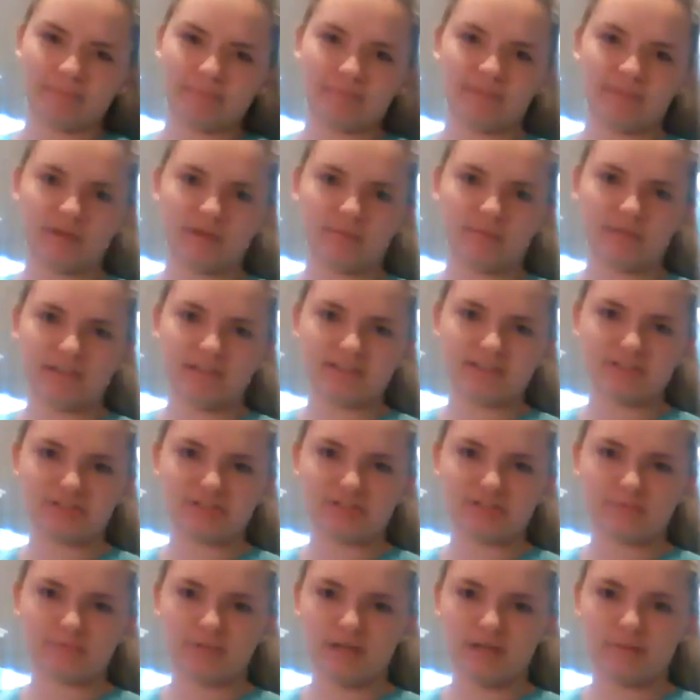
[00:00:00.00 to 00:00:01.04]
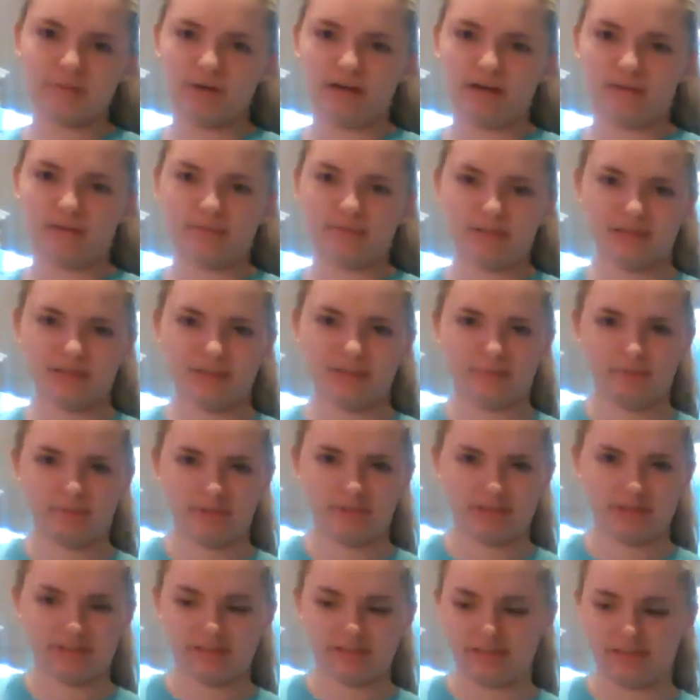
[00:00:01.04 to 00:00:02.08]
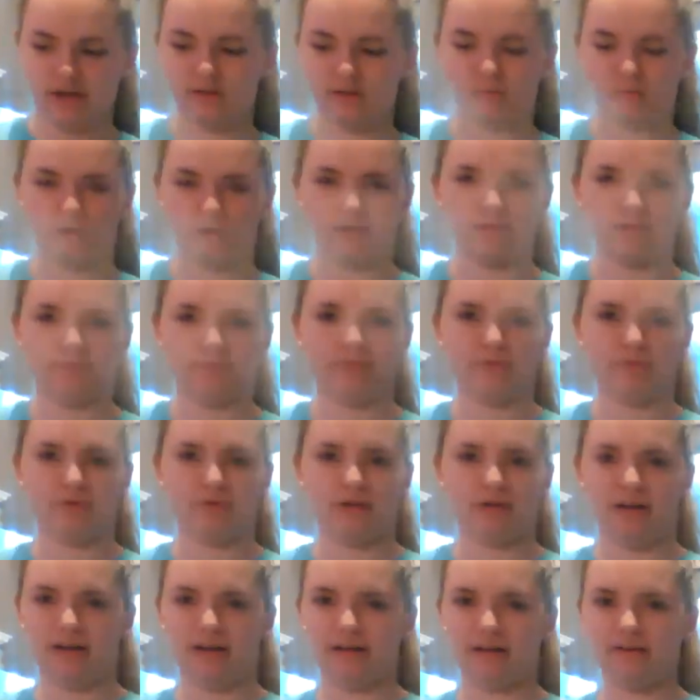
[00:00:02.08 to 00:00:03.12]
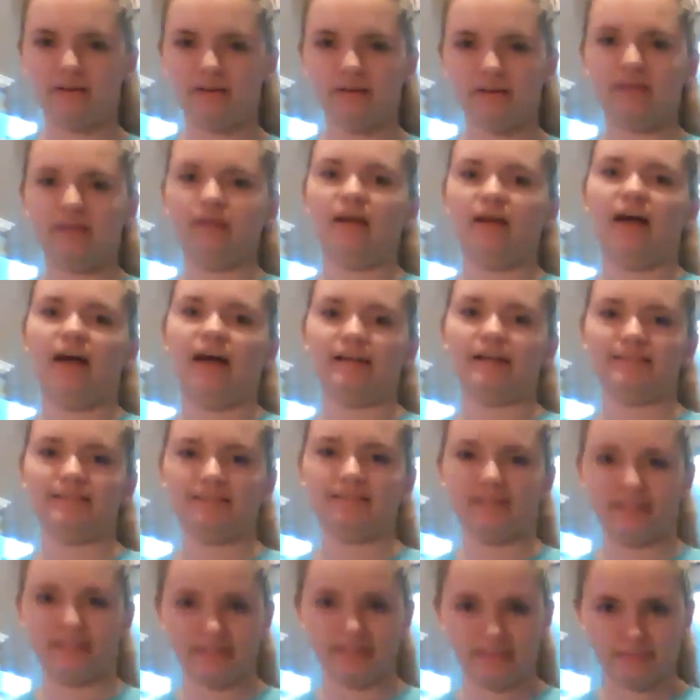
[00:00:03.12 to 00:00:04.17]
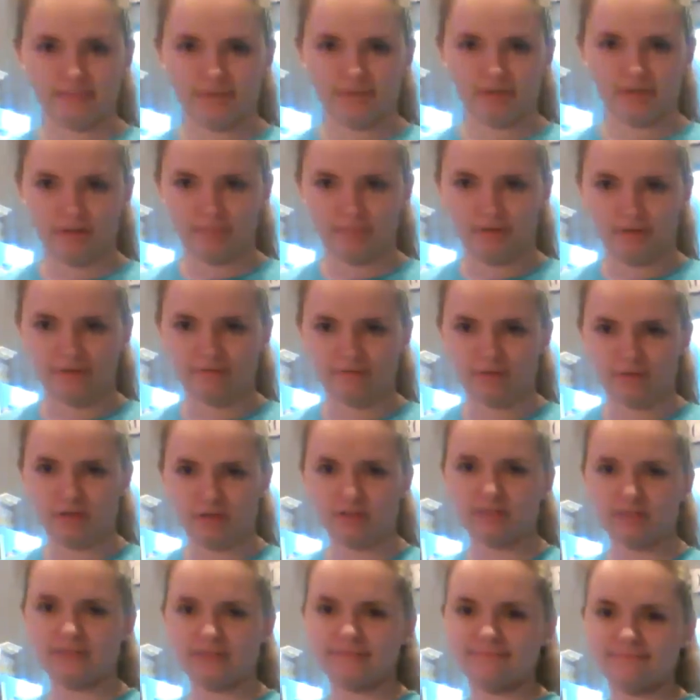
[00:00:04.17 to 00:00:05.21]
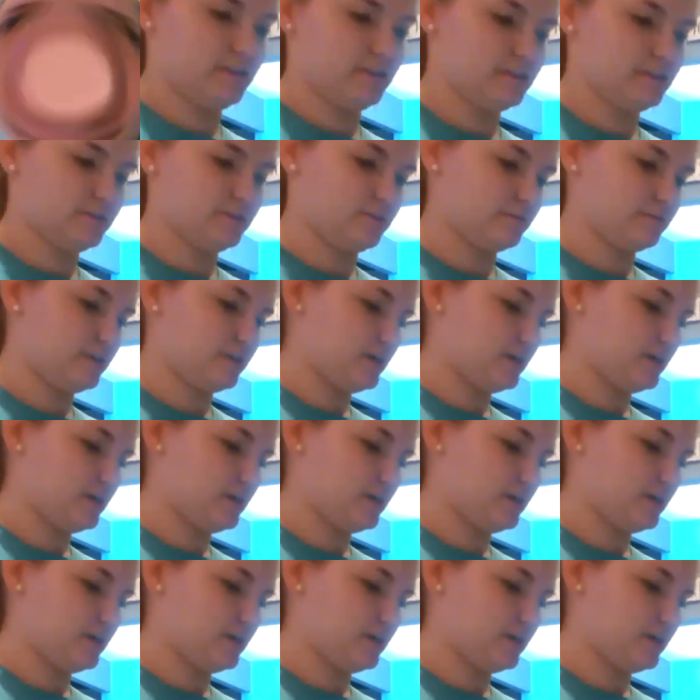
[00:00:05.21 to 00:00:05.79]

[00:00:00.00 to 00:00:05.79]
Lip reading: Maybe that's just me, but I'm going to dump this hot water before I accidentally spill it on my foot. Alright, so I've